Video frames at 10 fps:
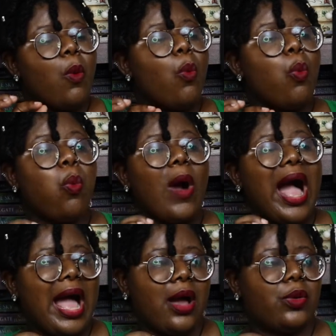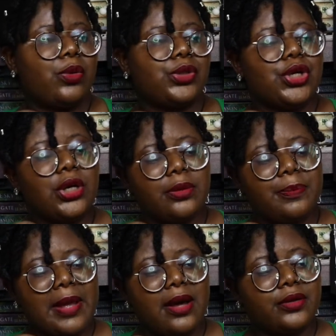Wow. Talk
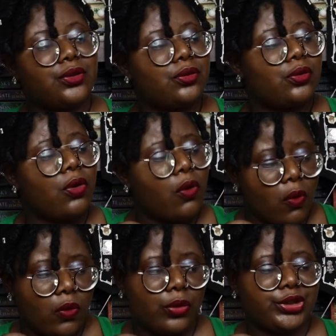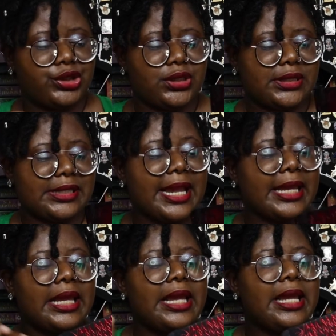about gorgeous.
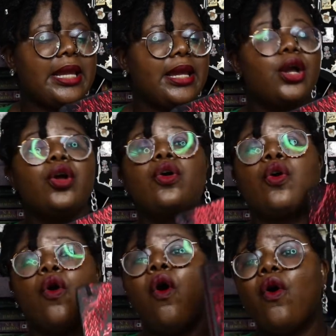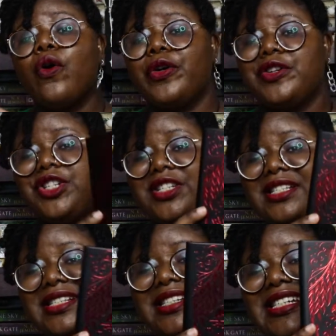Like
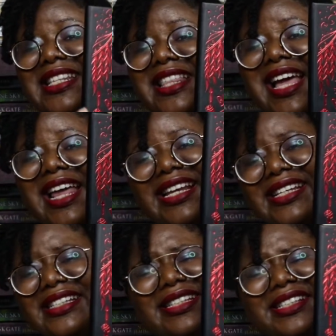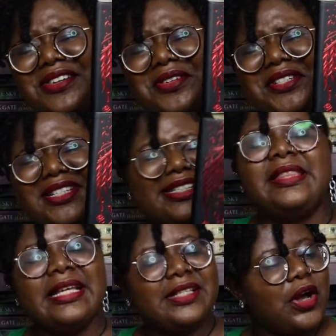gorgeous. Look at that. She's gorgeous.
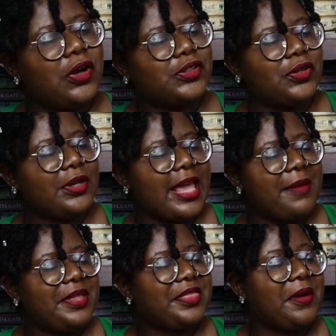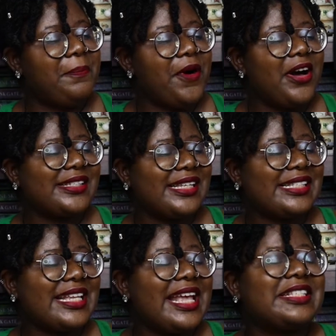This also came in the box.
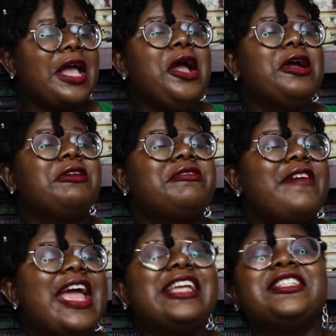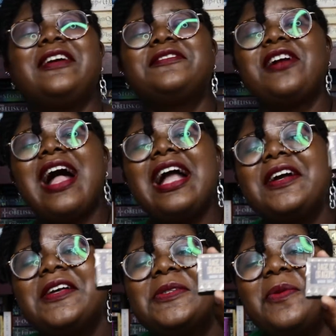It says Rage of
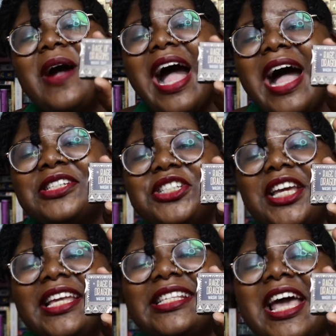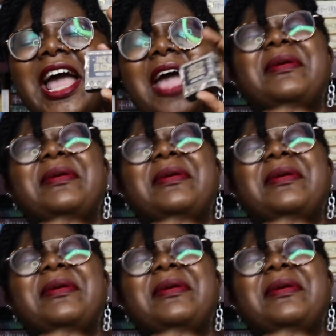Dragons washi tape.